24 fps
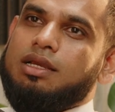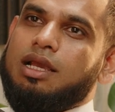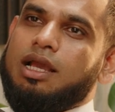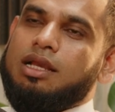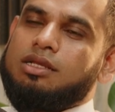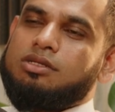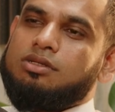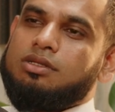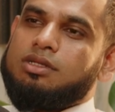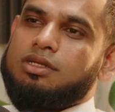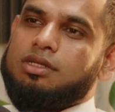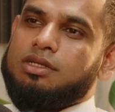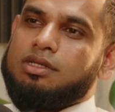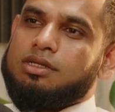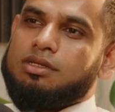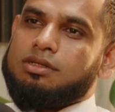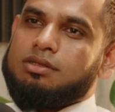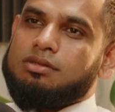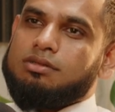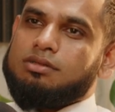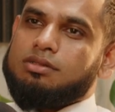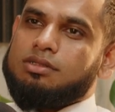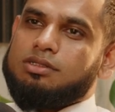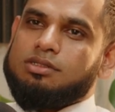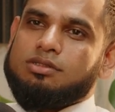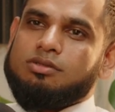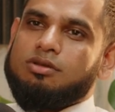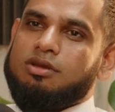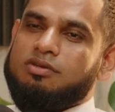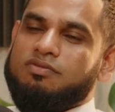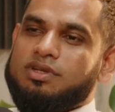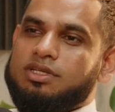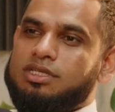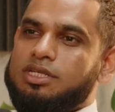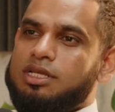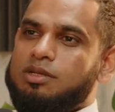actually it's
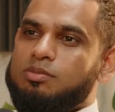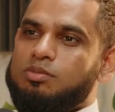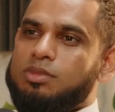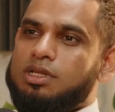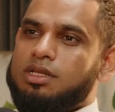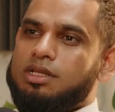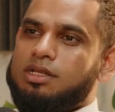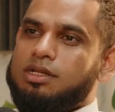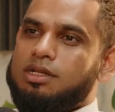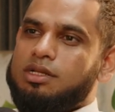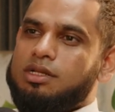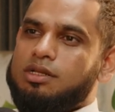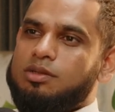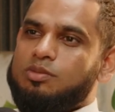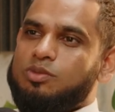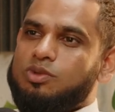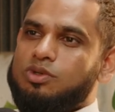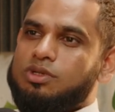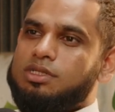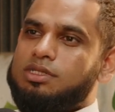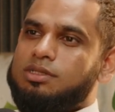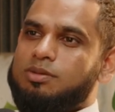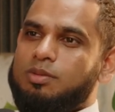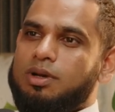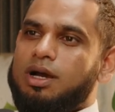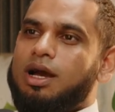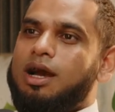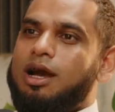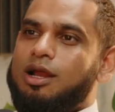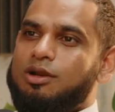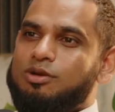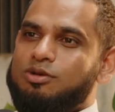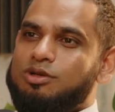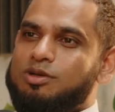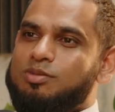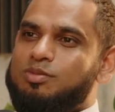not even 10 million anymore it's about
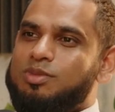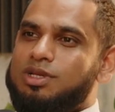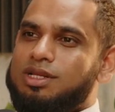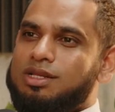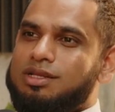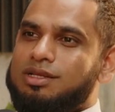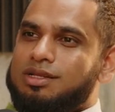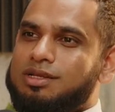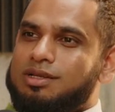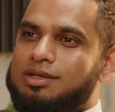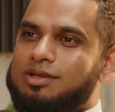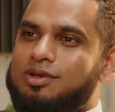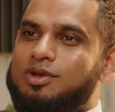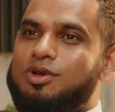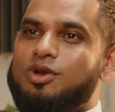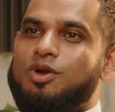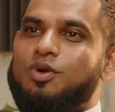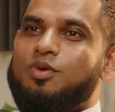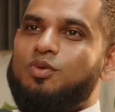100 million